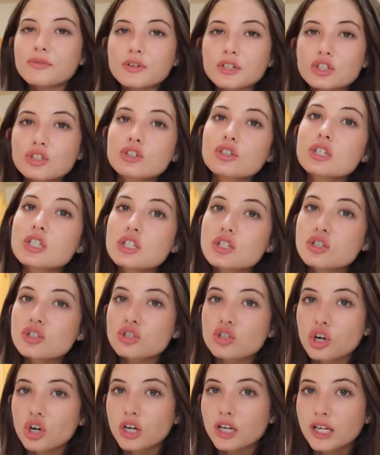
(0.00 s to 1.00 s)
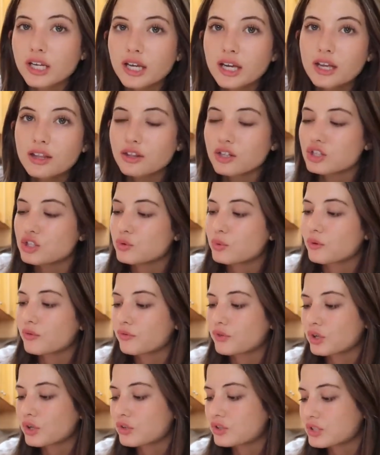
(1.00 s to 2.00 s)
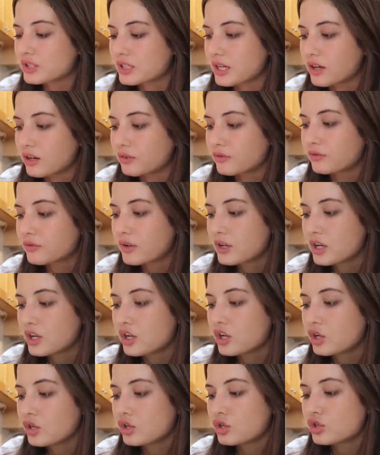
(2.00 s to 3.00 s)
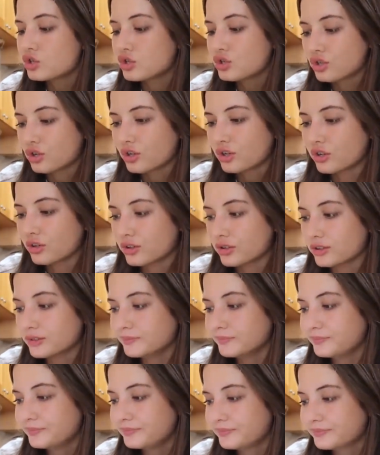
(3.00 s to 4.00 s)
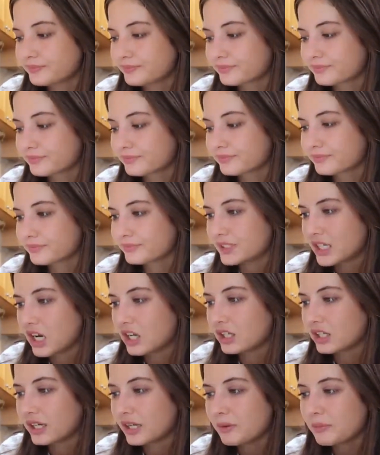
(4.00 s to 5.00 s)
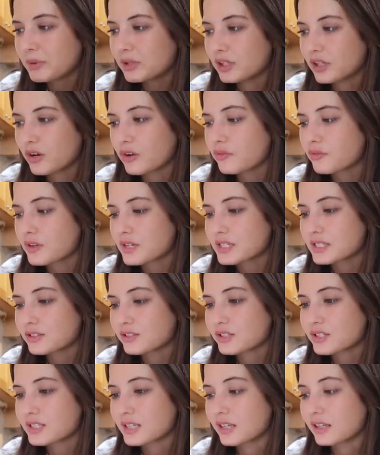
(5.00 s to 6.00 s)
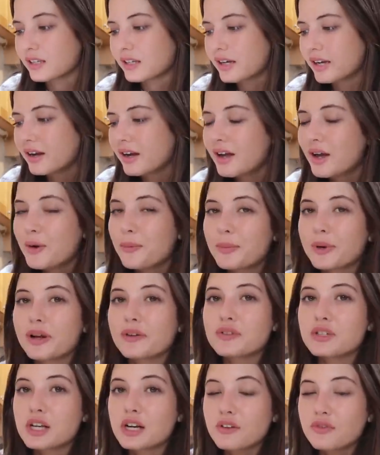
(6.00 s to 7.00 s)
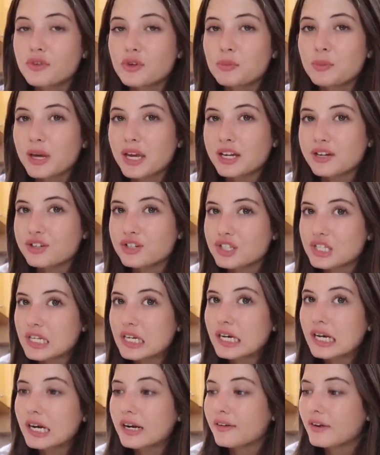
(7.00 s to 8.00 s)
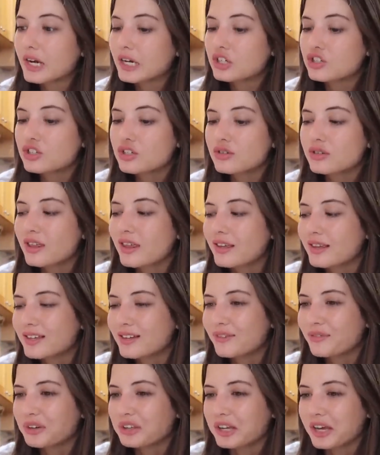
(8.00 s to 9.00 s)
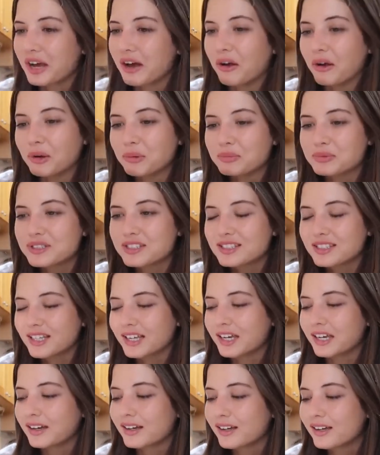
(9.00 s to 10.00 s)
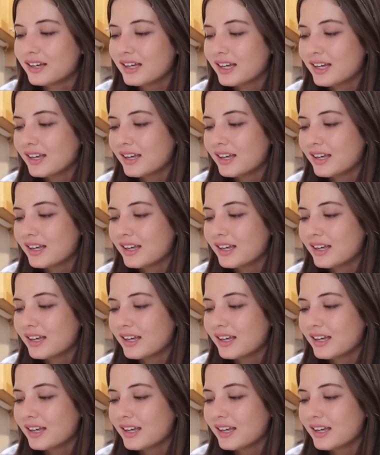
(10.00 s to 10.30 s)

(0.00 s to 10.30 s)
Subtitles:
officially starting the do it for yourself journal. I'll link it below if they still sell it, but I've done a few pages in it and I actually think it really helps. Like,